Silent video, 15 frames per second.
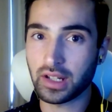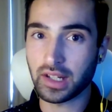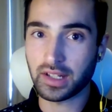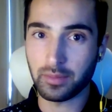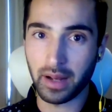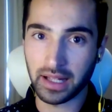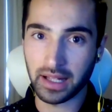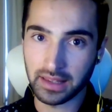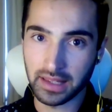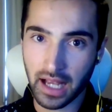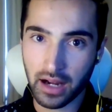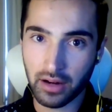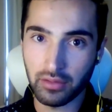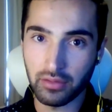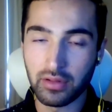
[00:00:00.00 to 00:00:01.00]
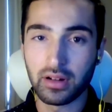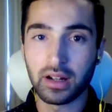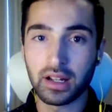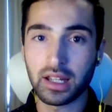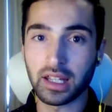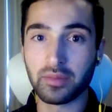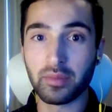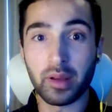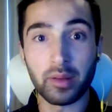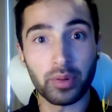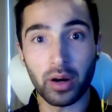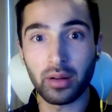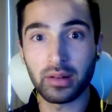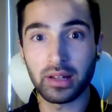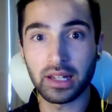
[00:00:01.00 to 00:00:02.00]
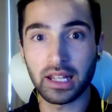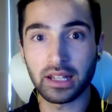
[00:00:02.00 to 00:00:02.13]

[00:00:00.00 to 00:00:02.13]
is bad now. It may probably